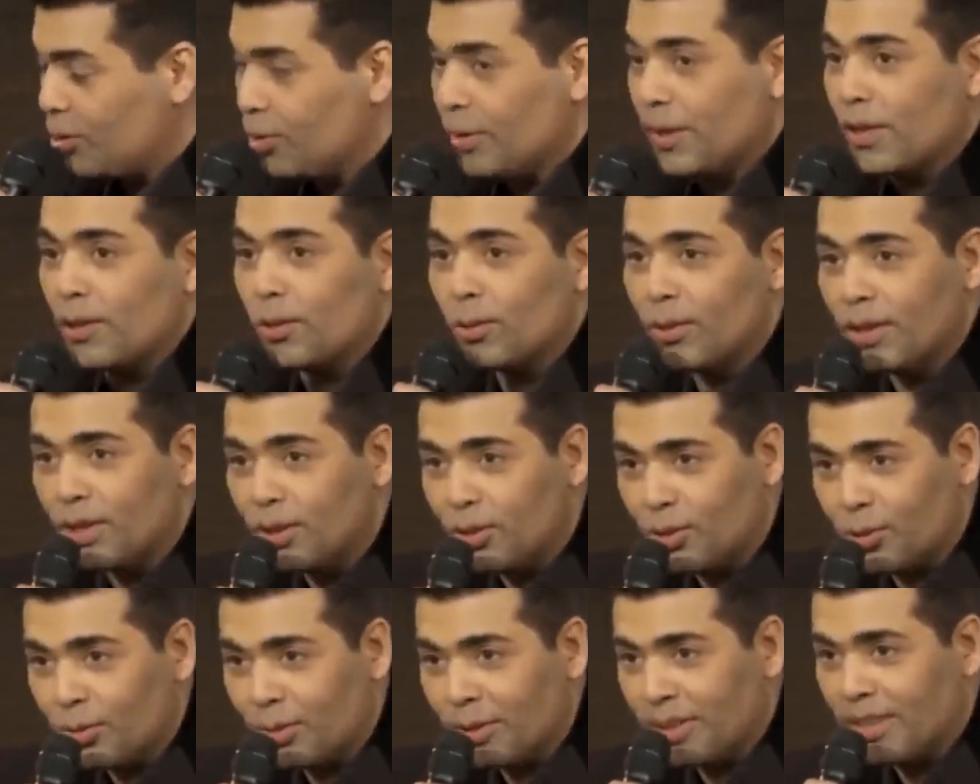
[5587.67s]
including
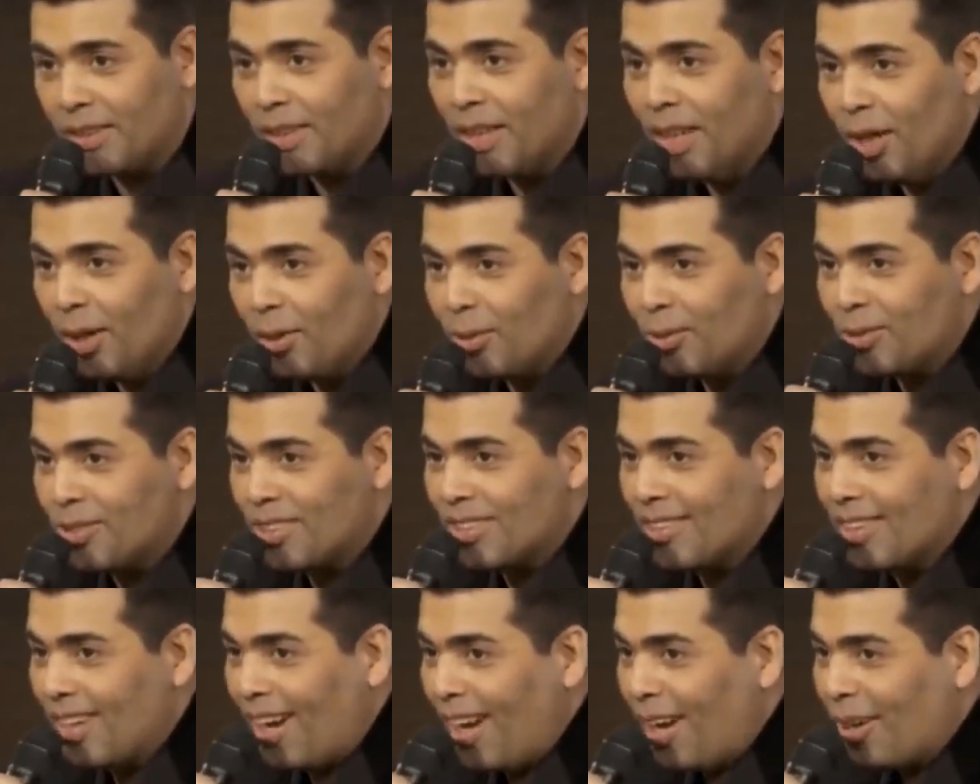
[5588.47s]
Juhi, who's in
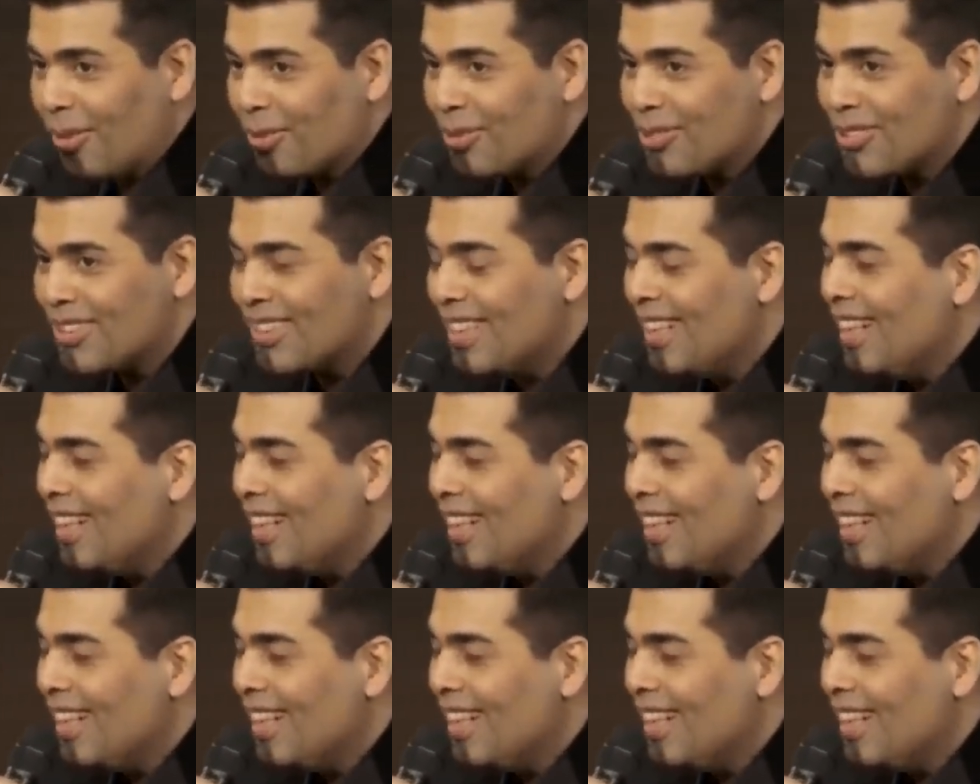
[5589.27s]
the house.